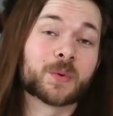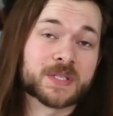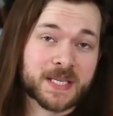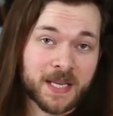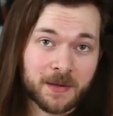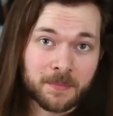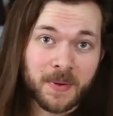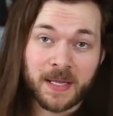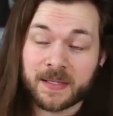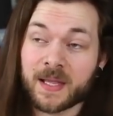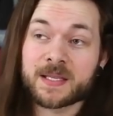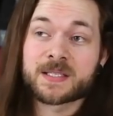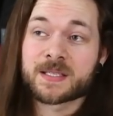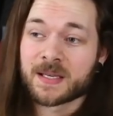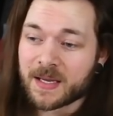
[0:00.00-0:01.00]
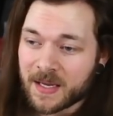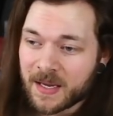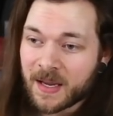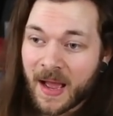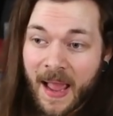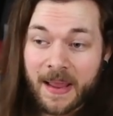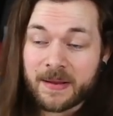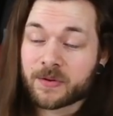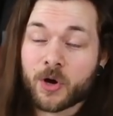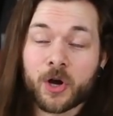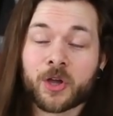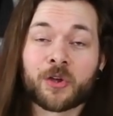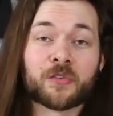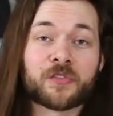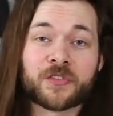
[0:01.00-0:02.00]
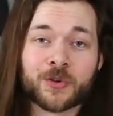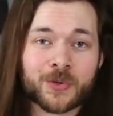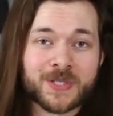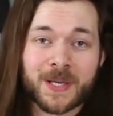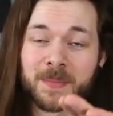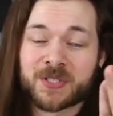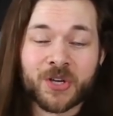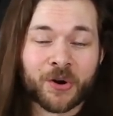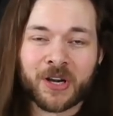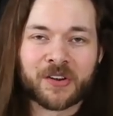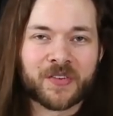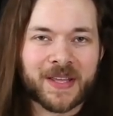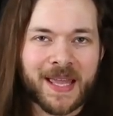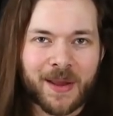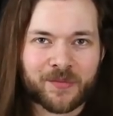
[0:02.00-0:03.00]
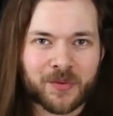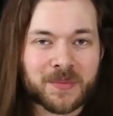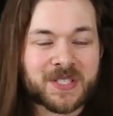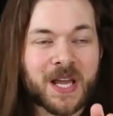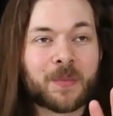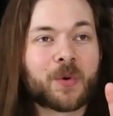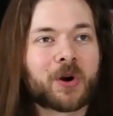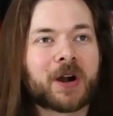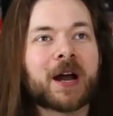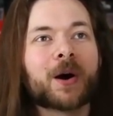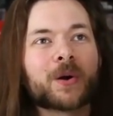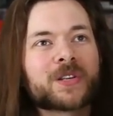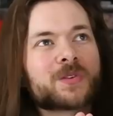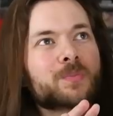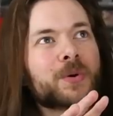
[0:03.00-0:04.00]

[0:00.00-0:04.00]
was him, unless I got confused. I'm sorry if it came from somewhere else,